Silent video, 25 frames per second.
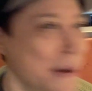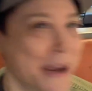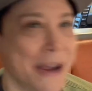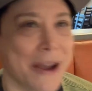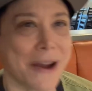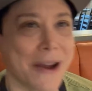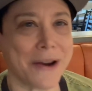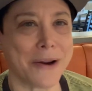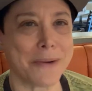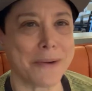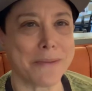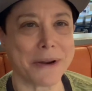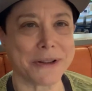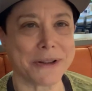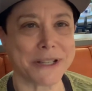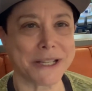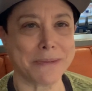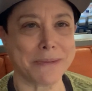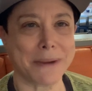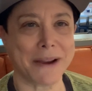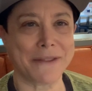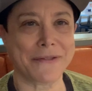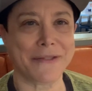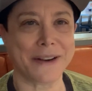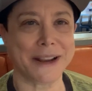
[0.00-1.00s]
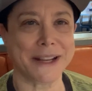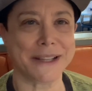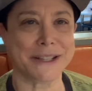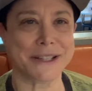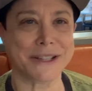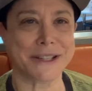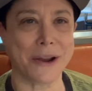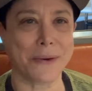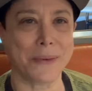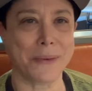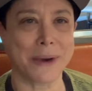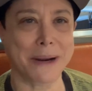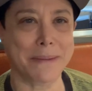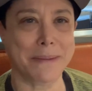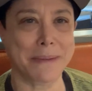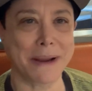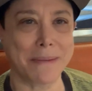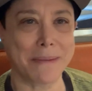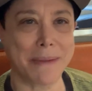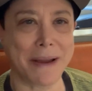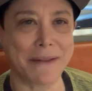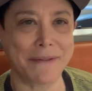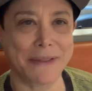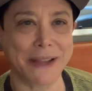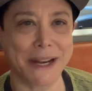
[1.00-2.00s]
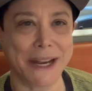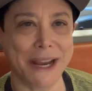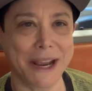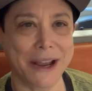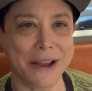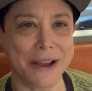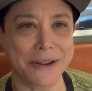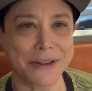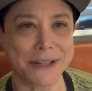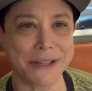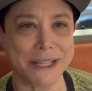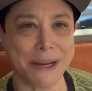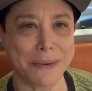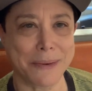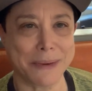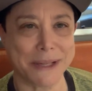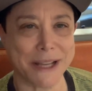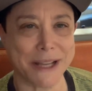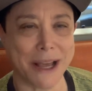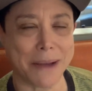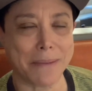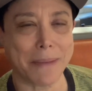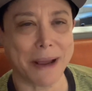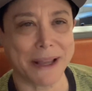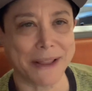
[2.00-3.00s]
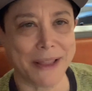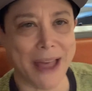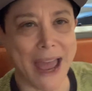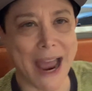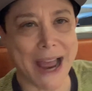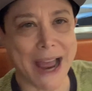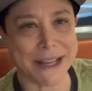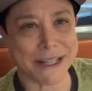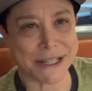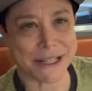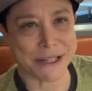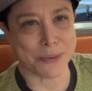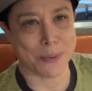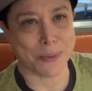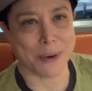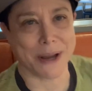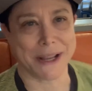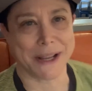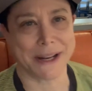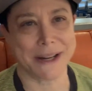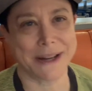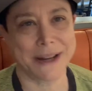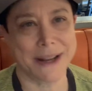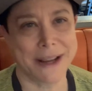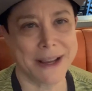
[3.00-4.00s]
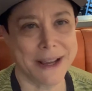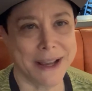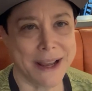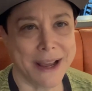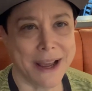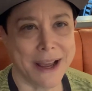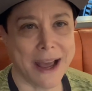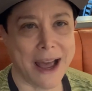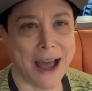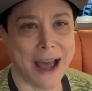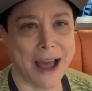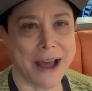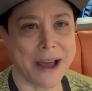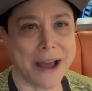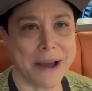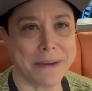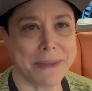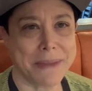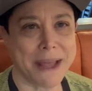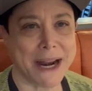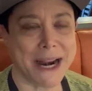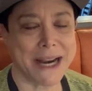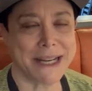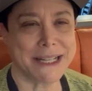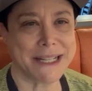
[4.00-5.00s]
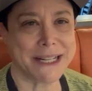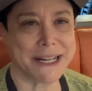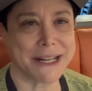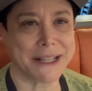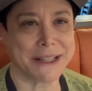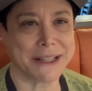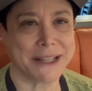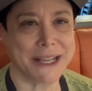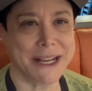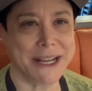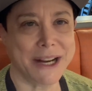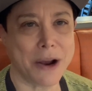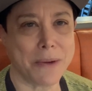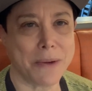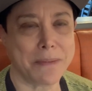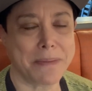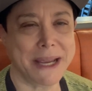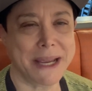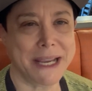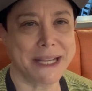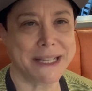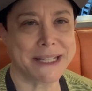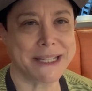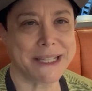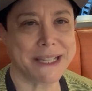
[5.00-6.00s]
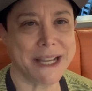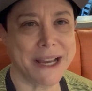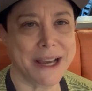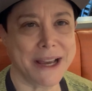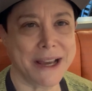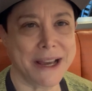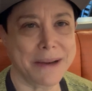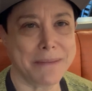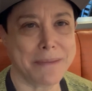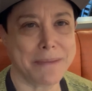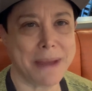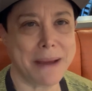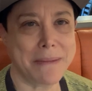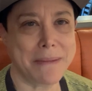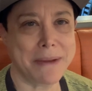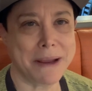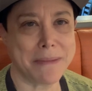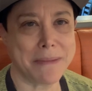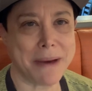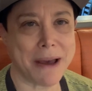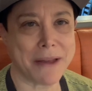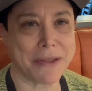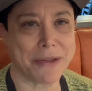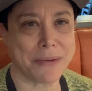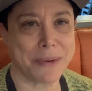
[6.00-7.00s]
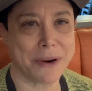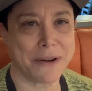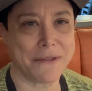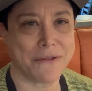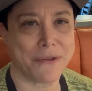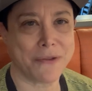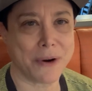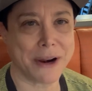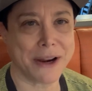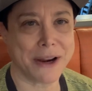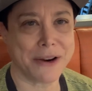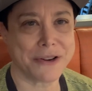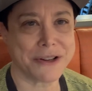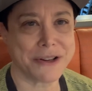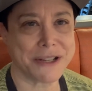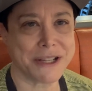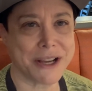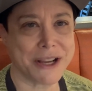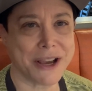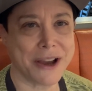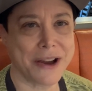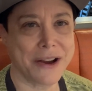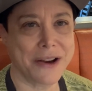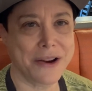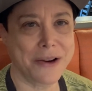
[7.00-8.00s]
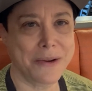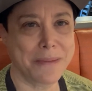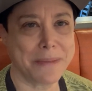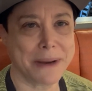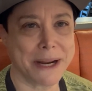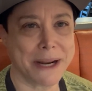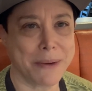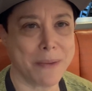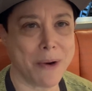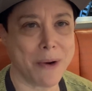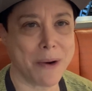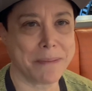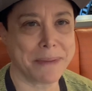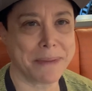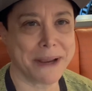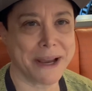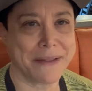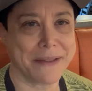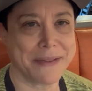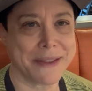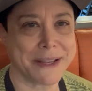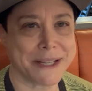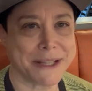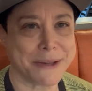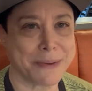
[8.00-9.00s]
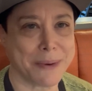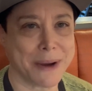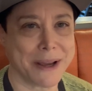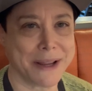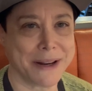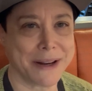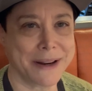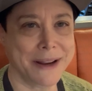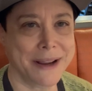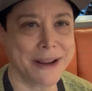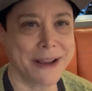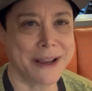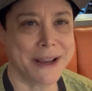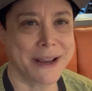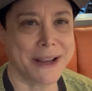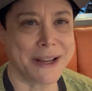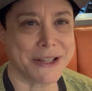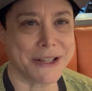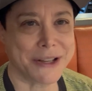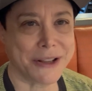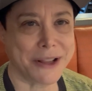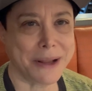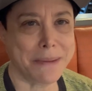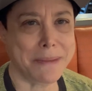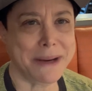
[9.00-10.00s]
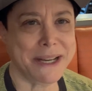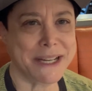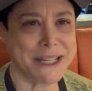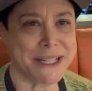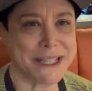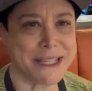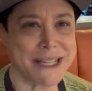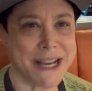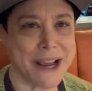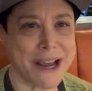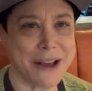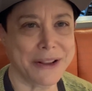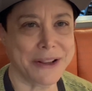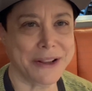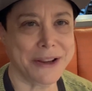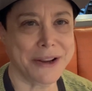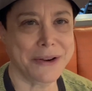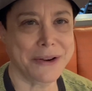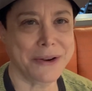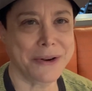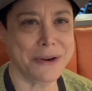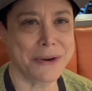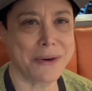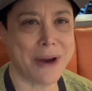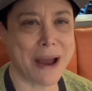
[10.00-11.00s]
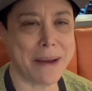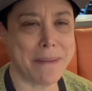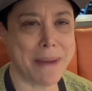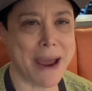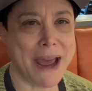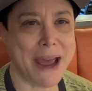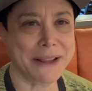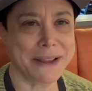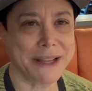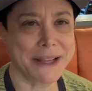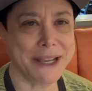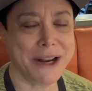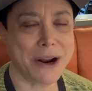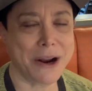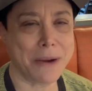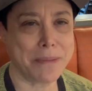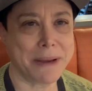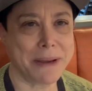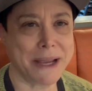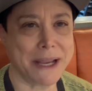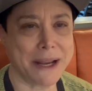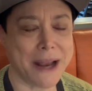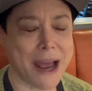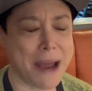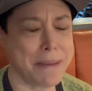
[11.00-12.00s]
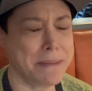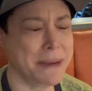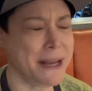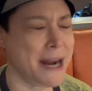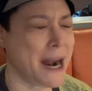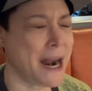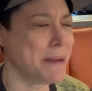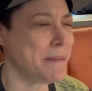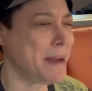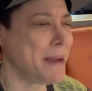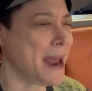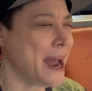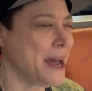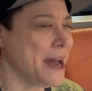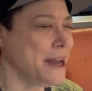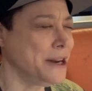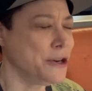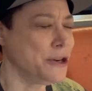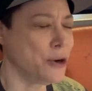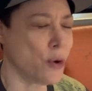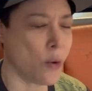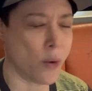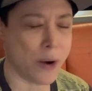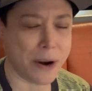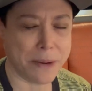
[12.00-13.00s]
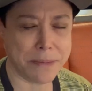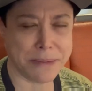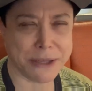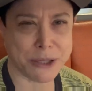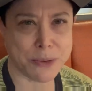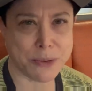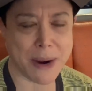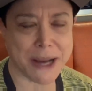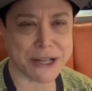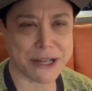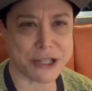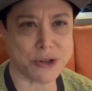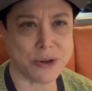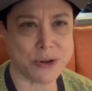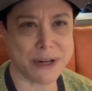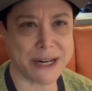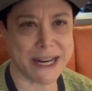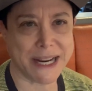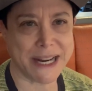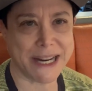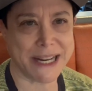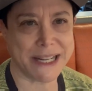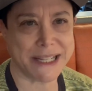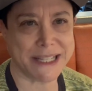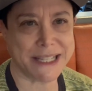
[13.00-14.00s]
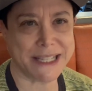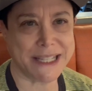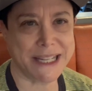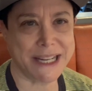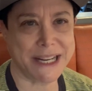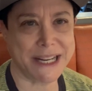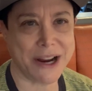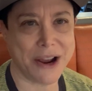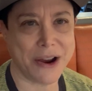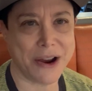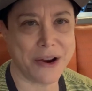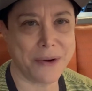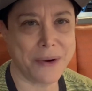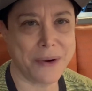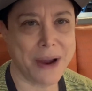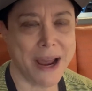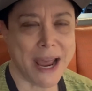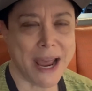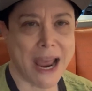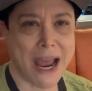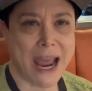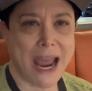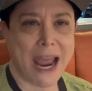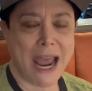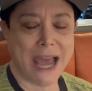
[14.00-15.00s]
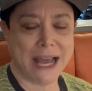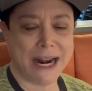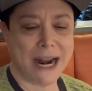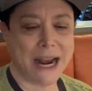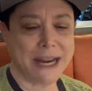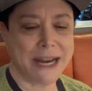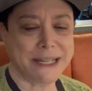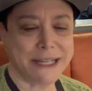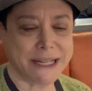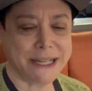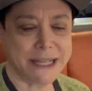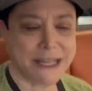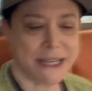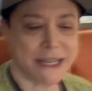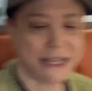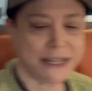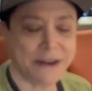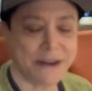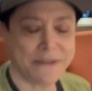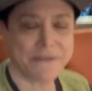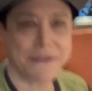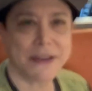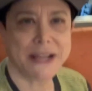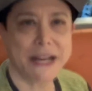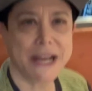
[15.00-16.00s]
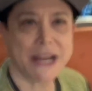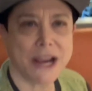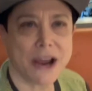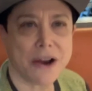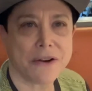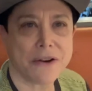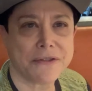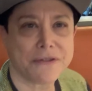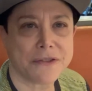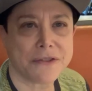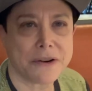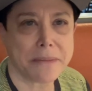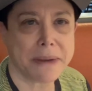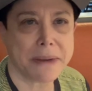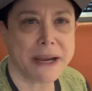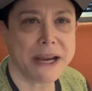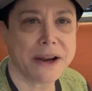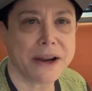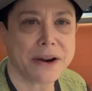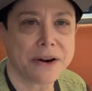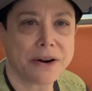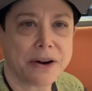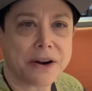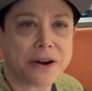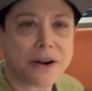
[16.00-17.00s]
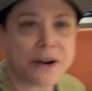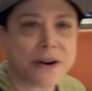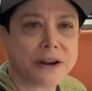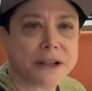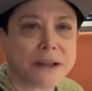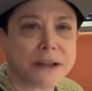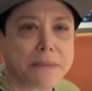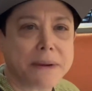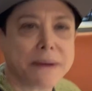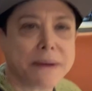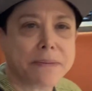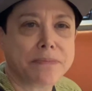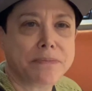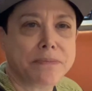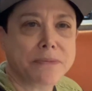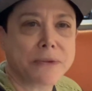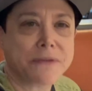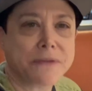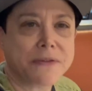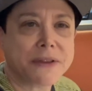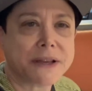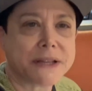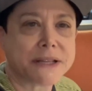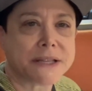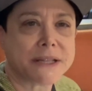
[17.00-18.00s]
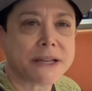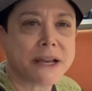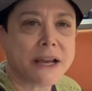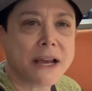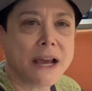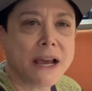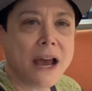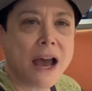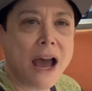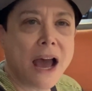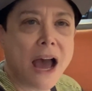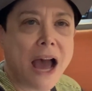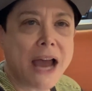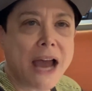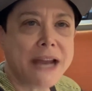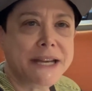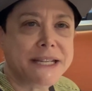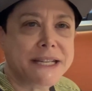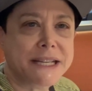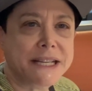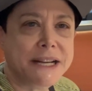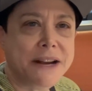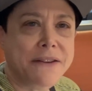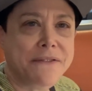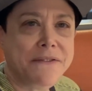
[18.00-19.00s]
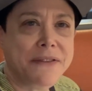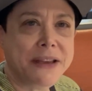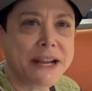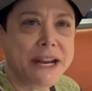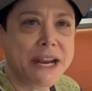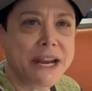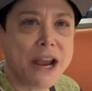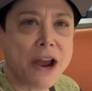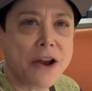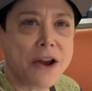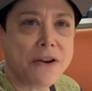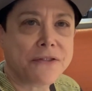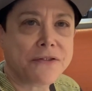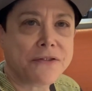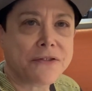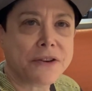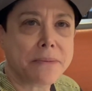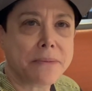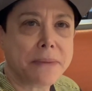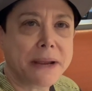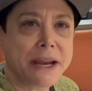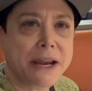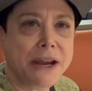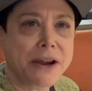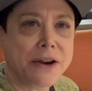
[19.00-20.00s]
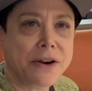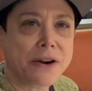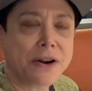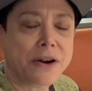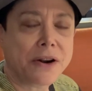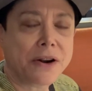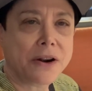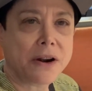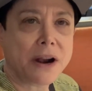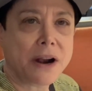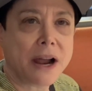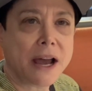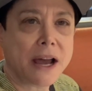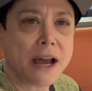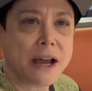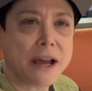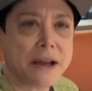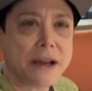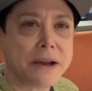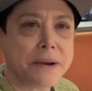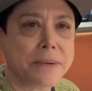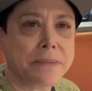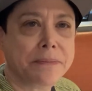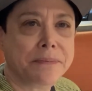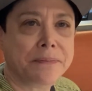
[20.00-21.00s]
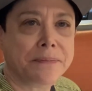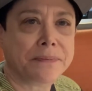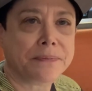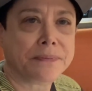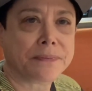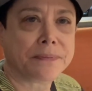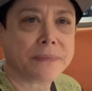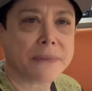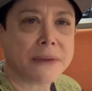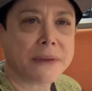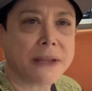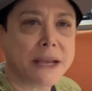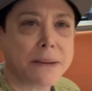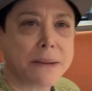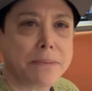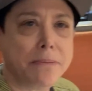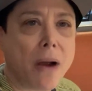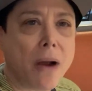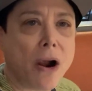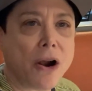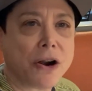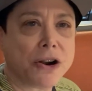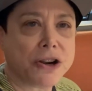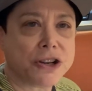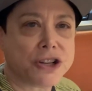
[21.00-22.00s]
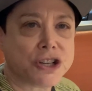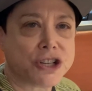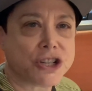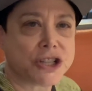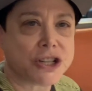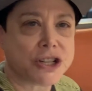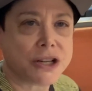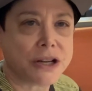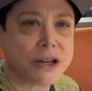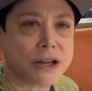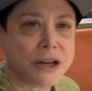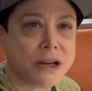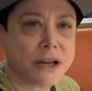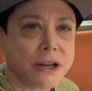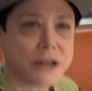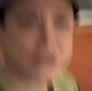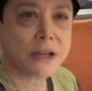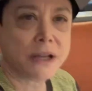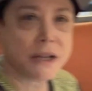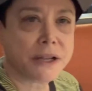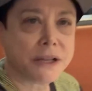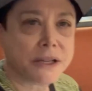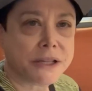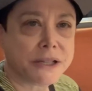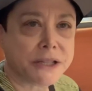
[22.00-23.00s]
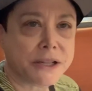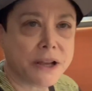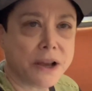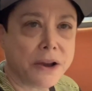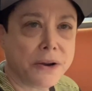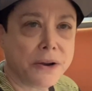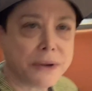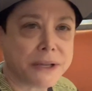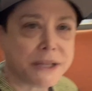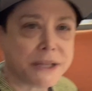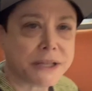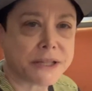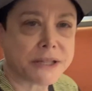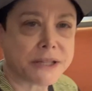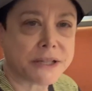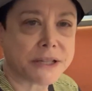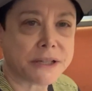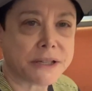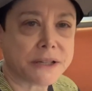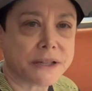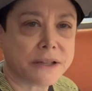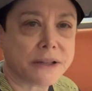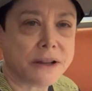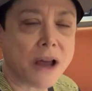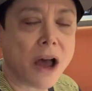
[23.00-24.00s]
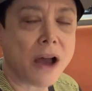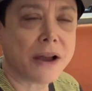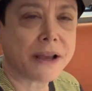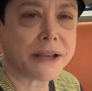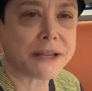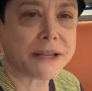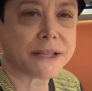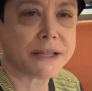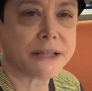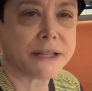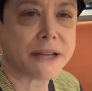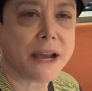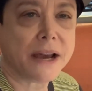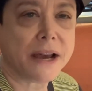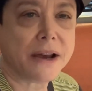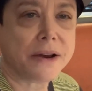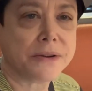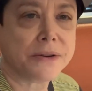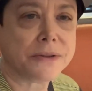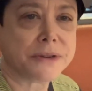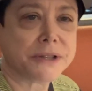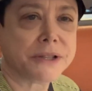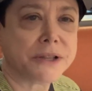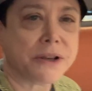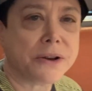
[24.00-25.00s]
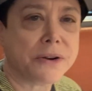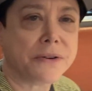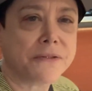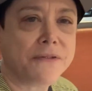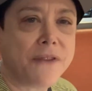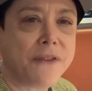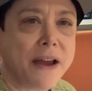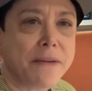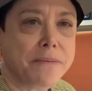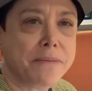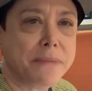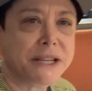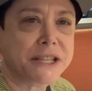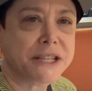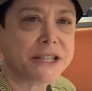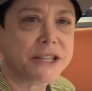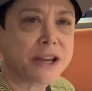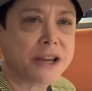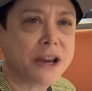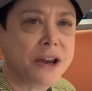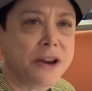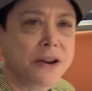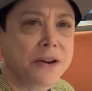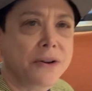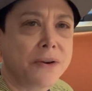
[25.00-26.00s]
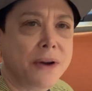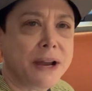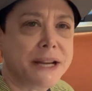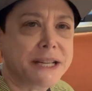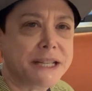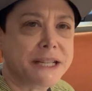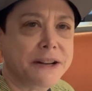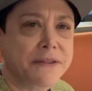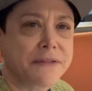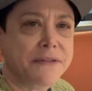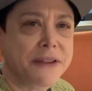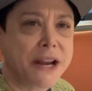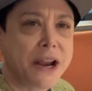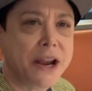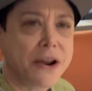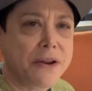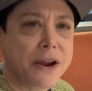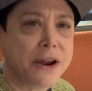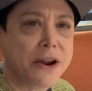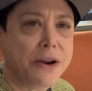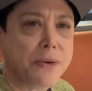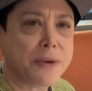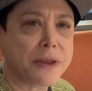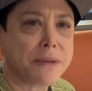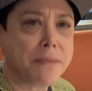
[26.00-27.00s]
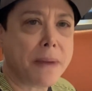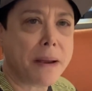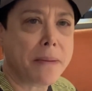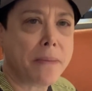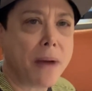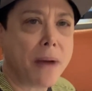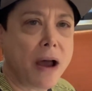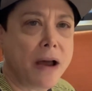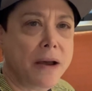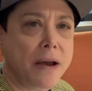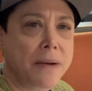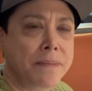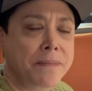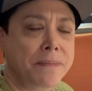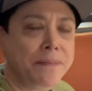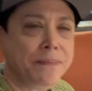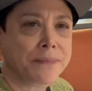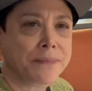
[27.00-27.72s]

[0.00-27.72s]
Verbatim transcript: go. Most of my friends don't want to be in my videos. He was on my last one um, that I did at Lido Pizza maybe about three or four years ago, but he won't be on this one. So let me just tell you, I'm at Lido, I mean, I'm at Norm's Restaurant in Encino, and I did a video from here I did a video from here um, in March, so it's August now, so five months ago I did a video here with my mom,